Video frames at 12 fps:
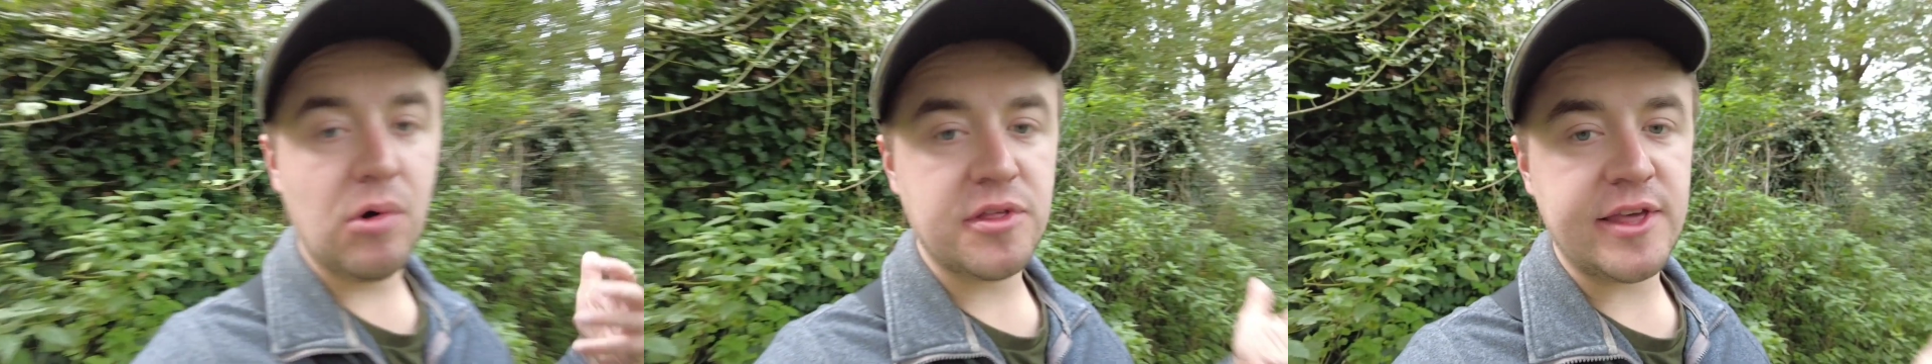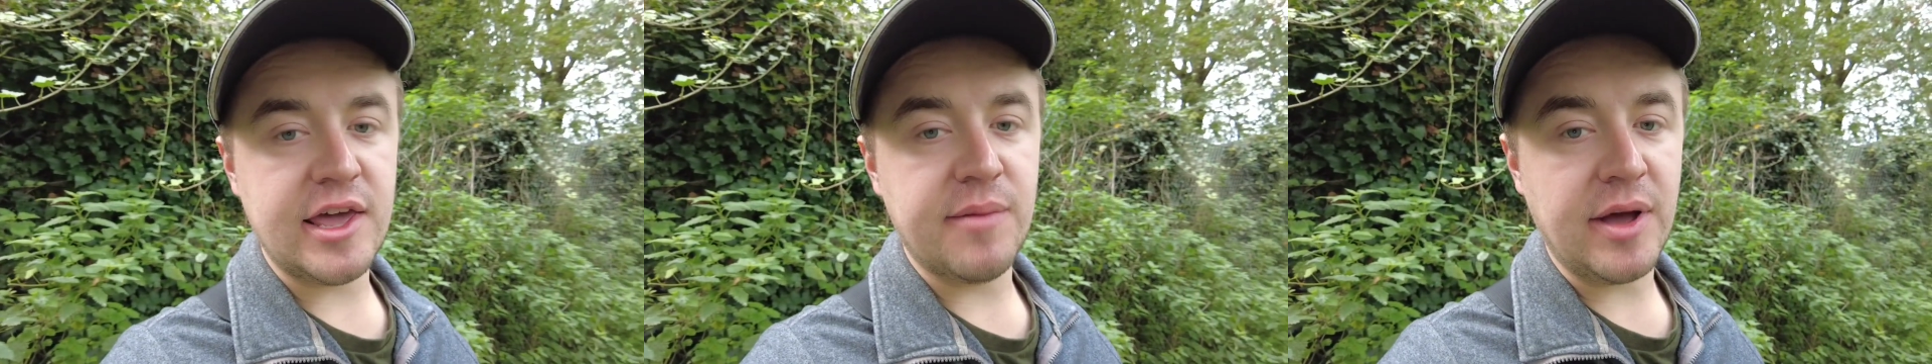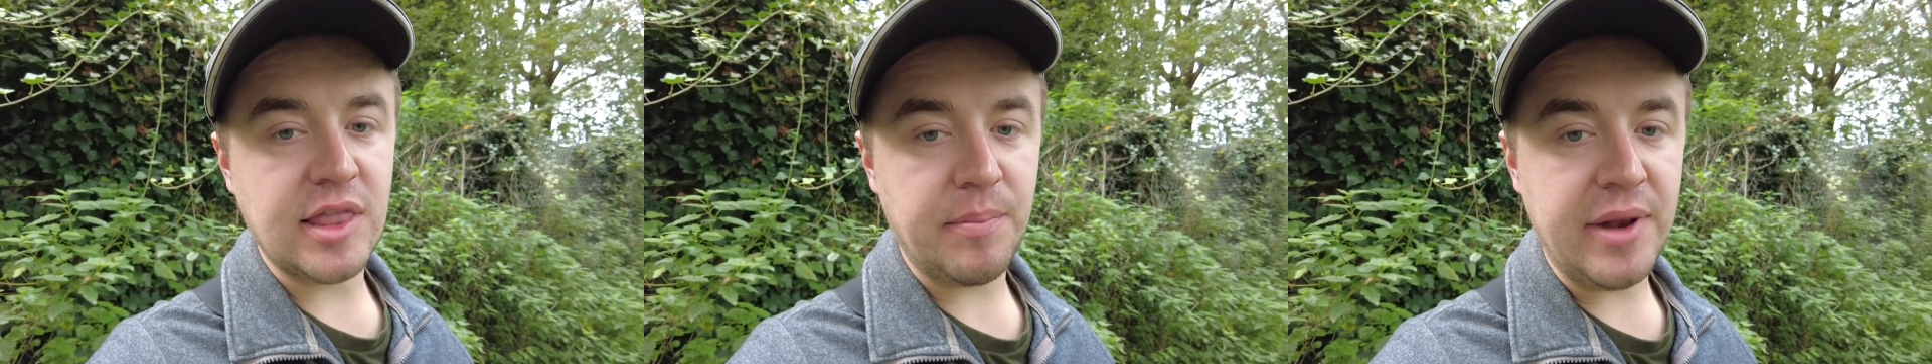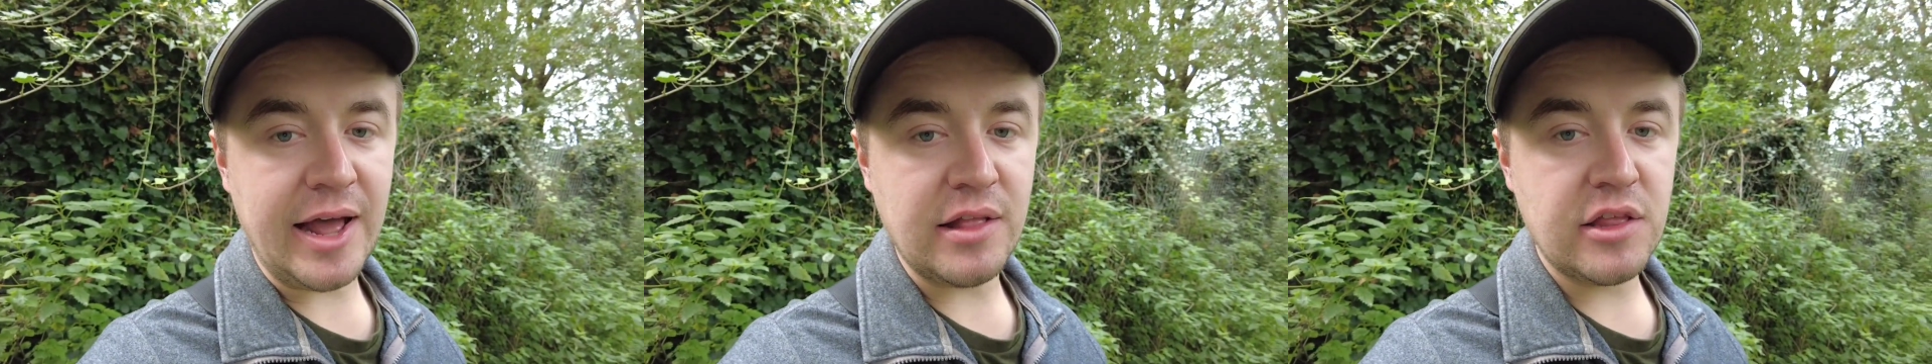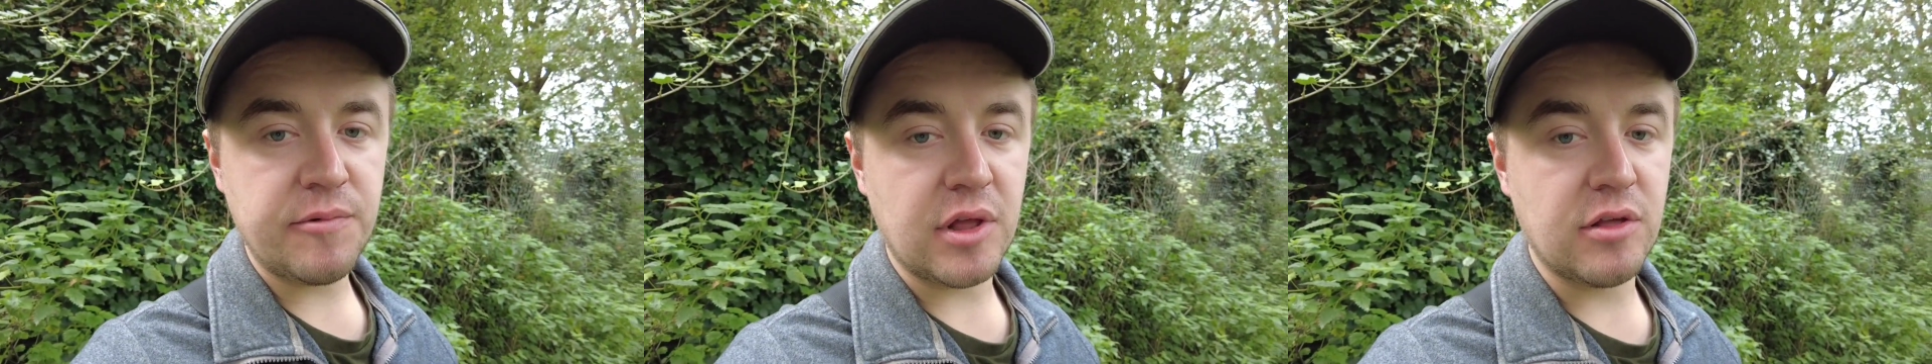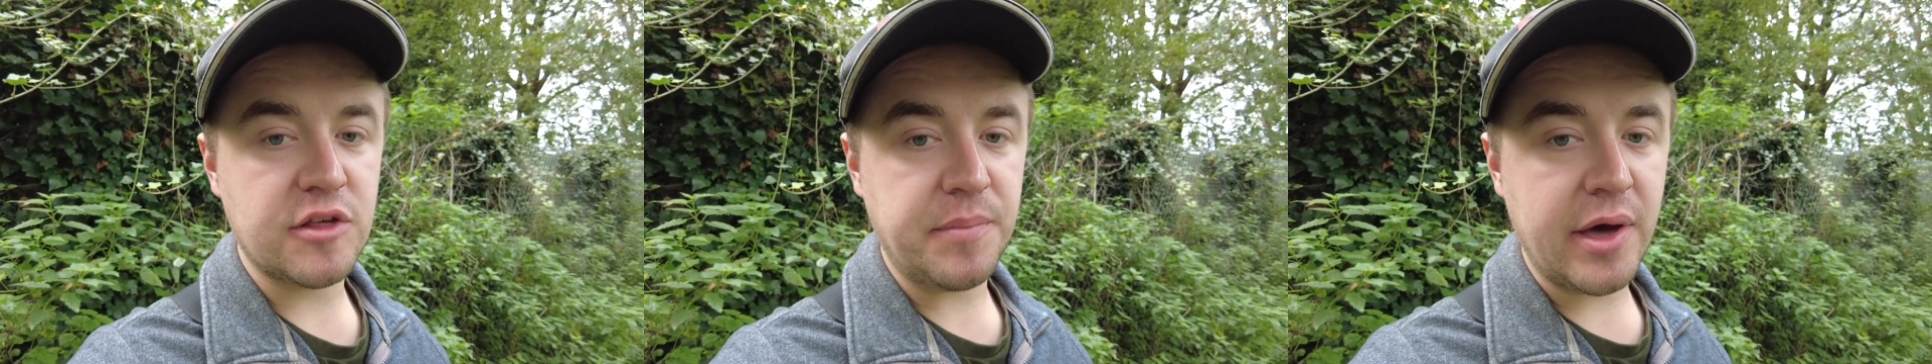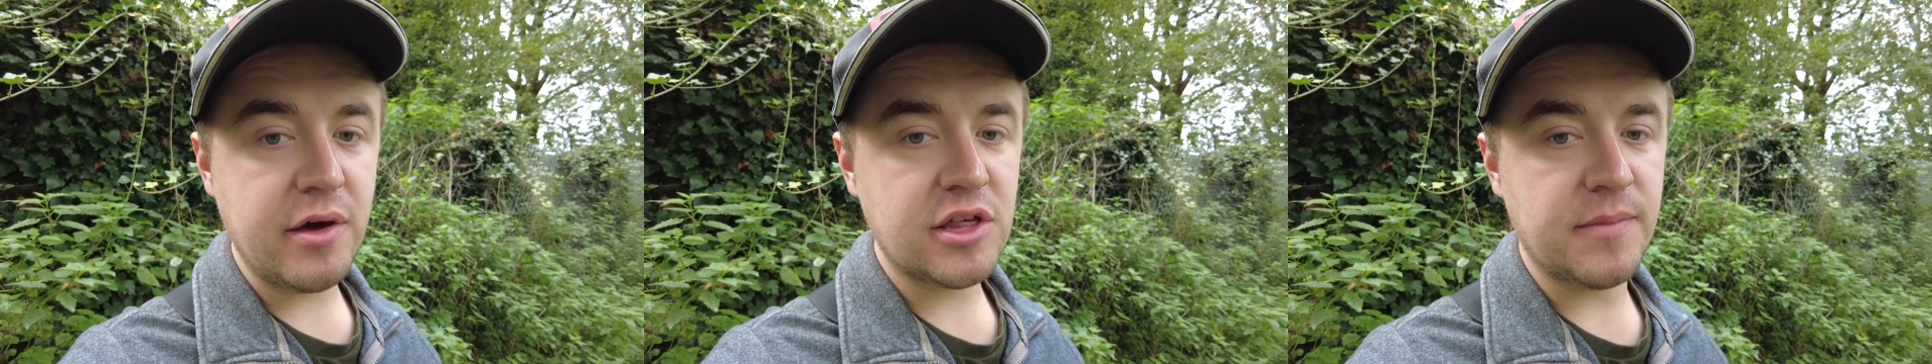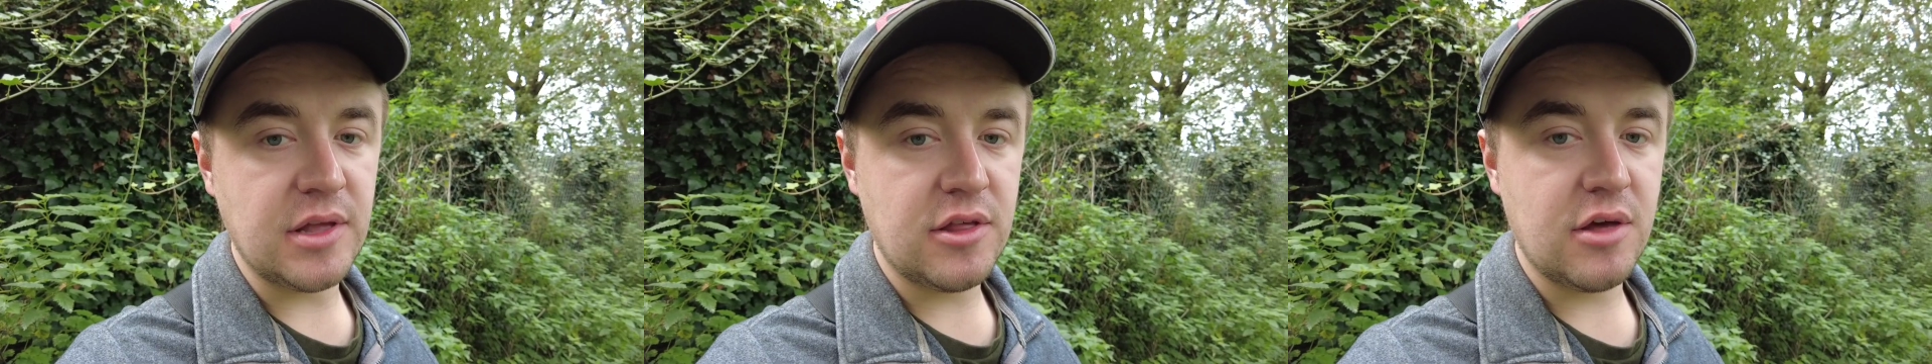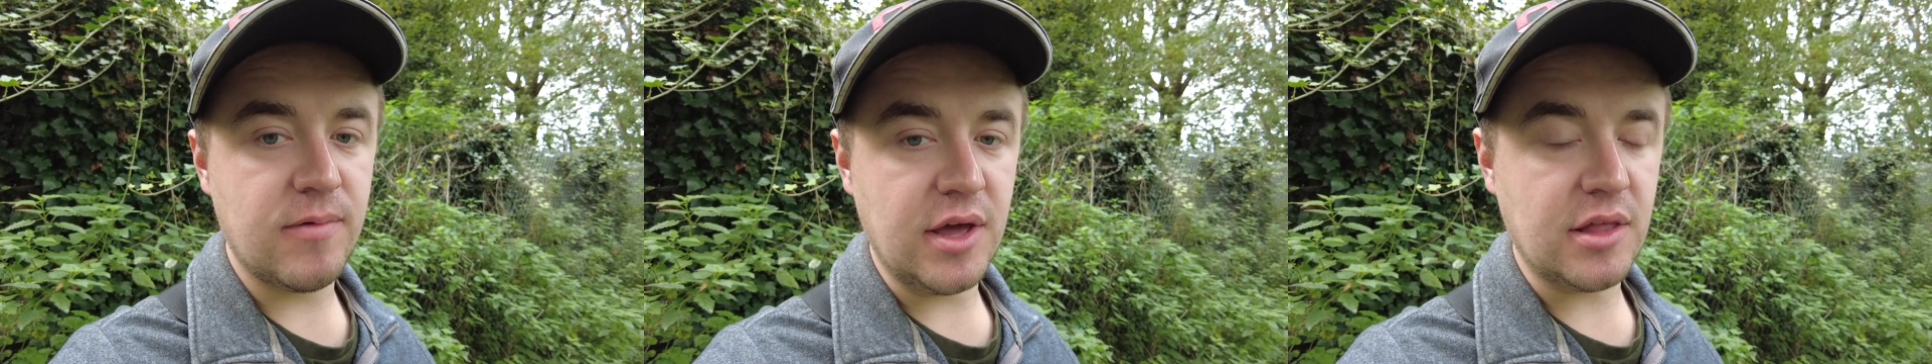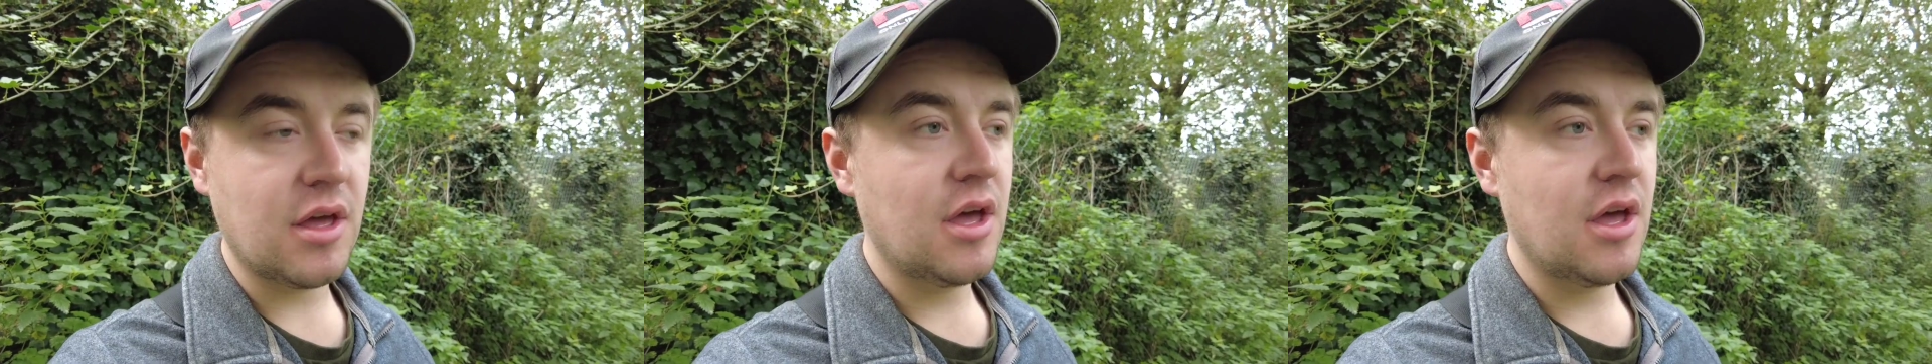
tell you about the plans, what they're supposed to be doing